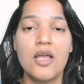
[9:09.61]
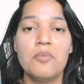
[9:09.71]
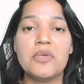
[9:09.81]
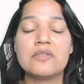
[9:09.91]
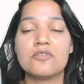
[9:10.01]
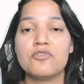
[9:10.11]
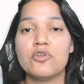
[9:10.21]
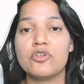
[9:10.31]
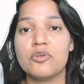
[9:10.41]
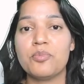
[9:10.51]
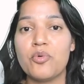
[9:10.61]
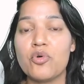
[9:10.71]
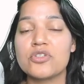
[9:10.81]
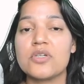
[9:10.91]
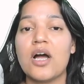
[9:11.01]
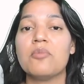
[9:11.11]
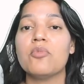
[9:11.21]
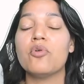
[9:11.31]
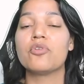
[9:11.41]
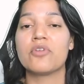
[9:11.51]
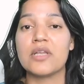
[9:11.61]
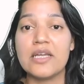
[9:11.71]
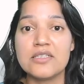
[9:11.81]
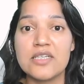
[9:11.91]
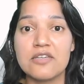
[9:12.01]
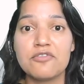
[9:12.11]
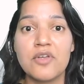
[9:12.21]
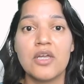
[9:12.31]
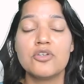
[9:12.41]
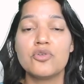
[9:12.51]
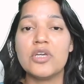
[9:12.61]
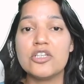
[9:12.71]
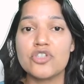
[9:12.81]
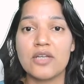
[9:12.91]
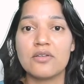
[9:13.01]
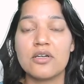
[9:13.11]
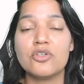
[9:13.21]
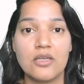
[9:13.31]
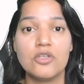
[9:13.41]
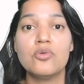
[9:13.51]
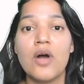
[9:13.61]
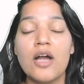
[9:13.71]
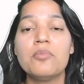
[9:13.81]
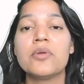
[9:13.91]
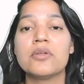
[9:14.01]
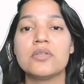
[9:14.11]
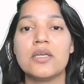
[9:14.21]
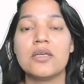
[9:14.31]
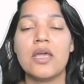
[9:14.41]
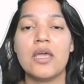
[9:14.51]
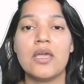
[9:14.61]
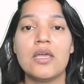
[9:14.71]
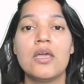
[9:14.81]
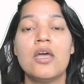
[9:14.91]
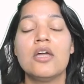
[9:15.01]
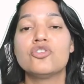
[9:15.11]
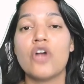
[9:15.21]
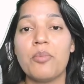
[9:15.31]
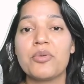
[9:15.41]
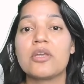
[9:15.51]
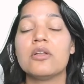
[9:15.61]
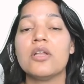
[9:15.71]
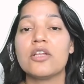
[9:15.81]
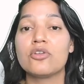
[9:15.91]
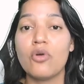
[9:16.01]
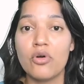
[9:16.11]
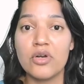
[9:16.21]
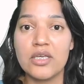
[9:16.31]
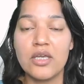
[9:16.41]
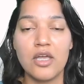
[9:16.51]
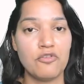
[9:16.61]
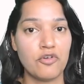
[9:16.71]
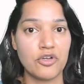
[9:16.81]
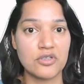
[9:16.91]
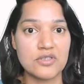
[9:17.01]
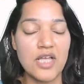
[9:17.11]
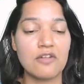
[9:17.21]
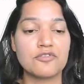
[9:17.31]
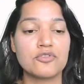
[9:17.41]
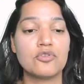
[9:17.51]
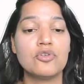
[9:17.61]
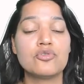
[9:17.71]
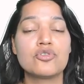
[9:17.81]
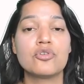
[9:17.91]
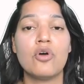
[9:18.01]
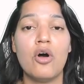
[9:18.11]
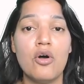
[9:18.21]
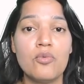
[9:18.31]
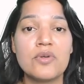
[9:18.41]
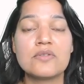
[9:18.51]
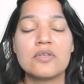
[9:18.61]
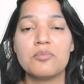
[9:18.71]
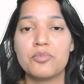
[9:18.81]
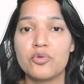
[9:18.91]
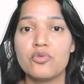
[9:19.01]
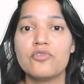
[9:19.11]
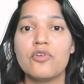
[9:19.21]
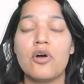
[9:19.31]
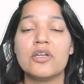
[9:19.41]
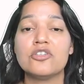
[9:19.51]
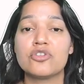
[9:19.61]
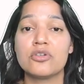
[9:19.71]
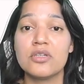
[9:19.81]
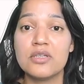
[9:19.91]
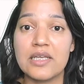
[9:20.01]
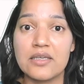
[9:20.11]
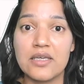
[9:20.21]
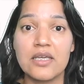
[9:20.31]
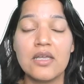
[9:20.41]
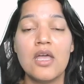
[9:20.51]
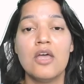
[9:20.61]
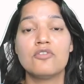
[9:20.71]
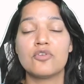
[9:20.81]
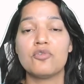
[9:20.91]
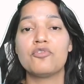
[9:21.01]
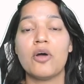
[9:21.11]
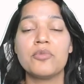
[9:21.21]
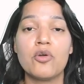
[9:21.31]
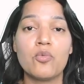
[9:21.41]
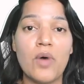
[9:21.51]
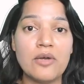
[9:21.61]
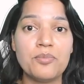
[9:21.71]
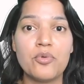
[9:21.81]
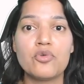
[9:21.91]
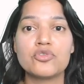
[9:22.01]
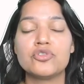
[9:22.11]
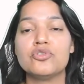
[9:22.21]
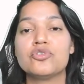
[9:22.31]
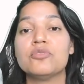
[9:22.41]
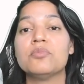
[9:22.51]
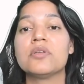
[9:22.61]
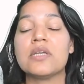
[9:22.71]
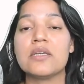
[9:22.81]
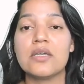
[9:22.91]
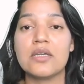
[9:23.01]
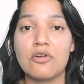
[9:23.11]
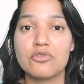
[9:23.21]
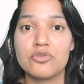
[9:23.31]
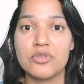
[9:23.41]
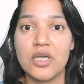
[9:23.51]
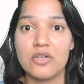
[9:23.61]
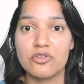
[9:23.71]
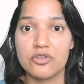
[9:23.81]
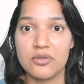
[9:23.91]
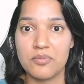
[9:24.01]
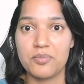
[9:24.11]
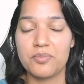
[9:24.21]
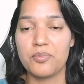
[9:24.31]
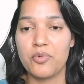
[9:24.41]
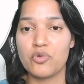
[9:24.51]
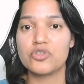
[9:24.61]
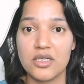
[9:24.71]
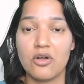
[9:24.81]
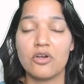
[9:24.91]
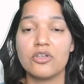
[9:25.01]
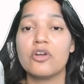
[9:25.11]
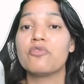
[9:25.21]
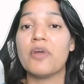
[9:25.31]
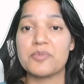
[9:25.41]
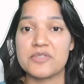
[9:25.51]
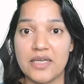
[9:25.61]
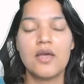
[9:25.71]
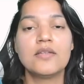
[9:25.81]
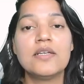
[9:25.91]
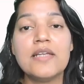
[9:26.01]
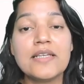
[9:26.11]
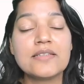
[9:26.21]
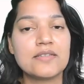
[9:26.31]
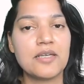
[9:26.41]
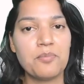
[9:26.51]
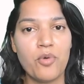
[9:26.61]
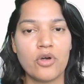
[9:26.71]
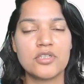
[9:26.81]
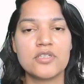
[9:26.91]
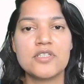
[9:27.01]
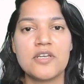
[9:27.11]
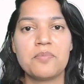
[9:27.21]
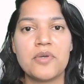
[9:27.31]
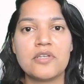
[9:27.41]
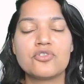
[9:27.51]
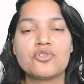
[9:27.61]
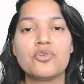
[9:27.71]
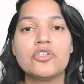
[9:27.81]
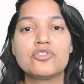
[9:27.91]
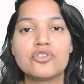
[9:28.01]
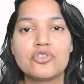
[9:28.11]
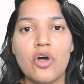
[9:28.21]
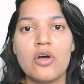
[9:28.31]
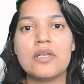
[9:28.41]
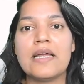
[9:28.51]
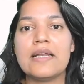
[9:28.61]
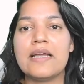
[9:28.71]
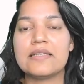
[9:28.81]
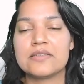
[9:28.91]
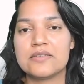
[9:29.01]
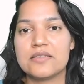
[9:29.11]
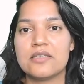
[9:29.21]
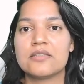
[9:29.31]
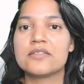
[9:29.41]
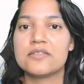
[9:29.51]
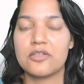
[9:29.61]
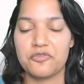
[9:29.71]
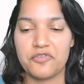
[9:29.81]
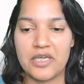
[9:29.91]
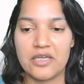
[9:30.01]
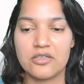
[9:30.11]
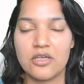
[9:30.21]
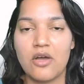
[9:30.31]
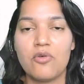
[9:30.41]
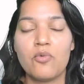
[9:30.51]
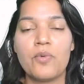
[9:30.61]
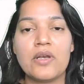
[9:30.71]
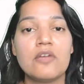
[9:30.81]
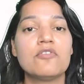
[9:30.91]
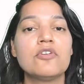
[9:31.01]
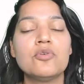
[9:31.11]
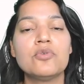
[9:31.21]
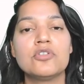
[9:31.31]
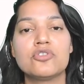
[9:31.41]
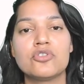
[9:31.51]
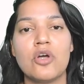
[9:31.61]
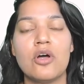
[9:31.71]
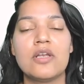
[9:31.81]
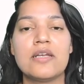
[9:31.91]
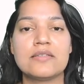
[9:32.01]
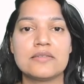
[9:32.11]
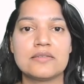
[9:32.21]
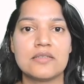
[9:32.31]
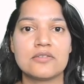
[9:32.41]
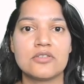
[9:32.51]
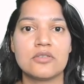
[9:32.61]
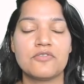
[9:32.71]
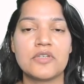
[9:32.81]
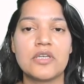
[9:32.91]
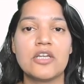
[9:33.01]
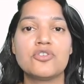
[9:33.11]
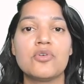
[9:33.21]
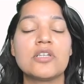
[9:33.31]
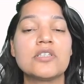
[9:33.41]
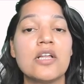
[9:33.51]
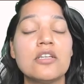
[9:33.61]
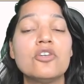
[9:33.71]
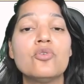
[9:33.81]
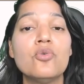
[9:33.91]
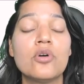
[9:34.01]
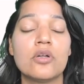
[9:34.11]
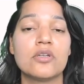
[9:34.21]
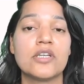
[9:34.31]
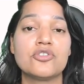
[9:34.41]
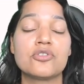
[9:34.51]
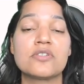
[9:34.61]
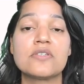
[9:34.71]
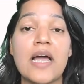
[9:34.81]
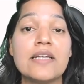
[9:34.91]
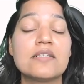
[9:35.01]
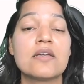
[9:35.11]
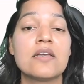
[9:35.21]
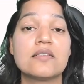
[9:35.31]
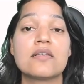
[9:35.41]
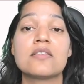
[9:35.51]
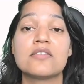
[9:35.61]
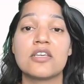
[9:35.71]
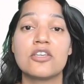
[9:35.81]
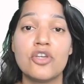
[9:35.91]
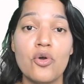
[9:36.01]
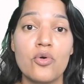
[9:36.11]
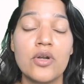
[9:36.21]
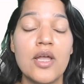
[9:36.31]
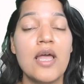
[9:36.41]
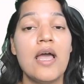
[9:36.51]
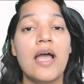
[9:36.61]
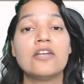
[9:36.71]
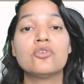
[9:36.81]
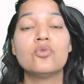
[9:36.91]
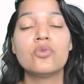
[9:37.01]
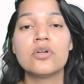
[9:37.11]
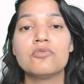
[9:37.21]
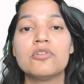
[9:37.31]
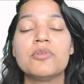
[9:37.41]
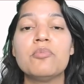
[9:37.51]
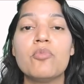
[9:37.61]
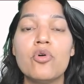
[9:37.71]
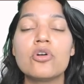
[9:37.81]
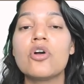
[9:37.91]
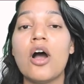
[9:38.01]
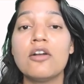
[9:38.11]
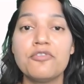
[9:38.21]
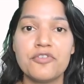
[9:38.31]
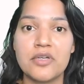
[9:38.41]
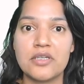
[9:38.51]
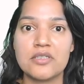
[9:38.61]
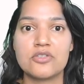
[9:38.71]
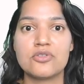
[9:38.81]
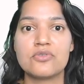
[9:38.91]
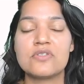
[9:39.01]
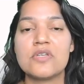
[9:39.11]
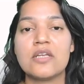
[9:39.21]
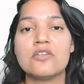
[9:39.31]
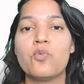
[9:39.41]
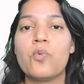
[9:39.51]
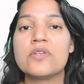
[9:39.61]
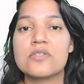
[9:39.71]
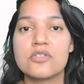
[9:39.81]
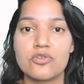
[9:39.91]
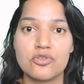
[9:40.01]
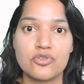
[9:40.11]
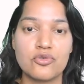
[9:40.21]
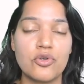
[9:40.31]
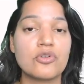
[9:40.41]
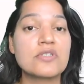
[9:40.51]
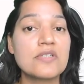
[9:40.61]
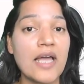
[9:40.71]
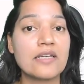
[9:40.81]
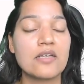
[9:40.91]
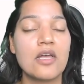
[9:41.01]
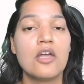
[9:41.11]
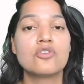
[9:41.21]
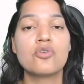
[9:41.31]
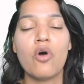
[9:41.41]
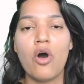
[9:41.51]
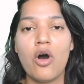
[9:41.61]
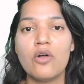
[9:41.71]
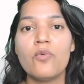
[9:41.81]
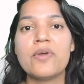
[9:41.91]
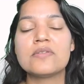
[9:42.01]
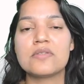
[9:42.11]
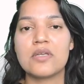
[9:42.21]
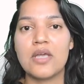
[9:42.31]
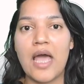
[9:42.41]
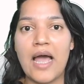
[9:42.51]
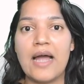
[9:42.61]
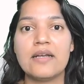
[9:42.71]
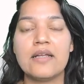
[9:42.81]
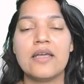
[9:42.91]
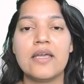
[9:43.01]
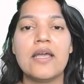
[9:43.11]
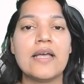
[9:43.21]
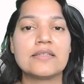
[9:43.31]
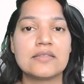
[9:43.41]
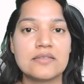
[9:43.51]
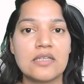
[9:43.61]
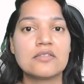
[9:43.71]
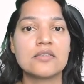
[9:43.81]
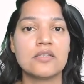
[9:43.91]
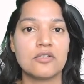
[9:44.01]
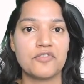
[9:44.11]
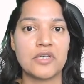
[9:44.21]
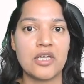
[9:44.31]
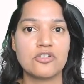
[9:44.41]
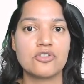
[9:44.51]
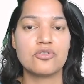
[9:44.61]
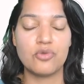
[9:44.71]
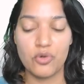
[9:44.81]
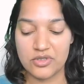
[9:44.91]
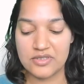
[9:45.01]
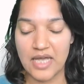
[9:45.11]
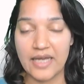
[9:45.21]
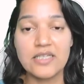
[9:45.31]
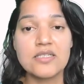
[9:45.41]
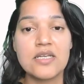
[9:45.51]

Means if your posts are more relative to each other, you are building a topical authority for yourself. So you should always improve on internal linking. So from your one post, you should be linking out to the other post on your website. The next important tip is to install an SSL certificate. Now, whenever you install an SSL certificate, you are telling Google that your site is secured, and Google will be more confident to send visitors to your site. So always add a SSL certificate to your site.